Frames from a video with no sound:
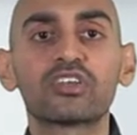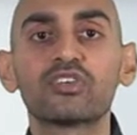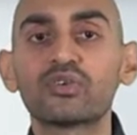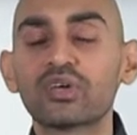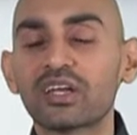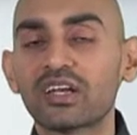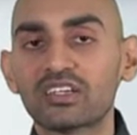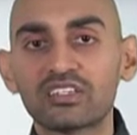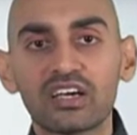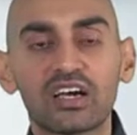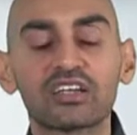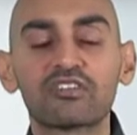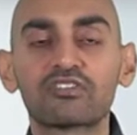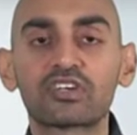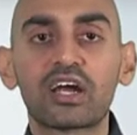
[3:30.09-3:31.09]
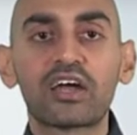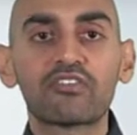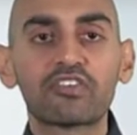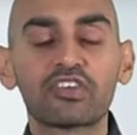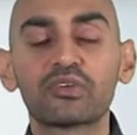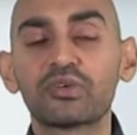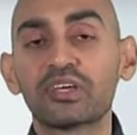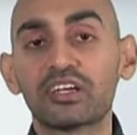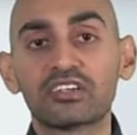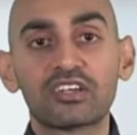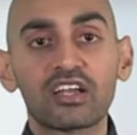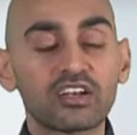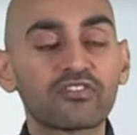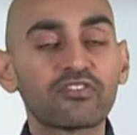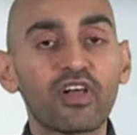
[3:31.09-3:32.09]
you get a ton of traffic, you get a
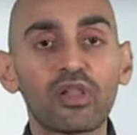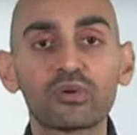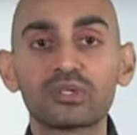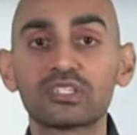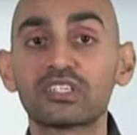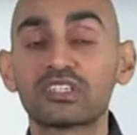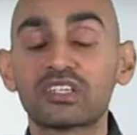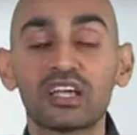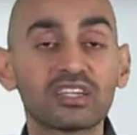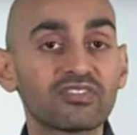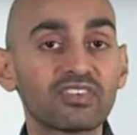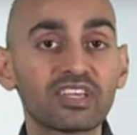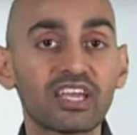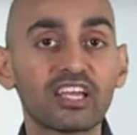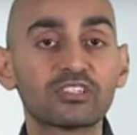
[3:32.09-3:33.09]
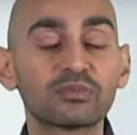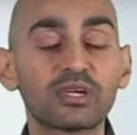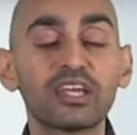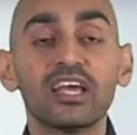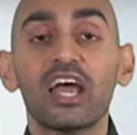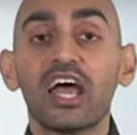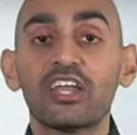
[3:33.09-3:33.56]
ton of followers, a ton of engagement,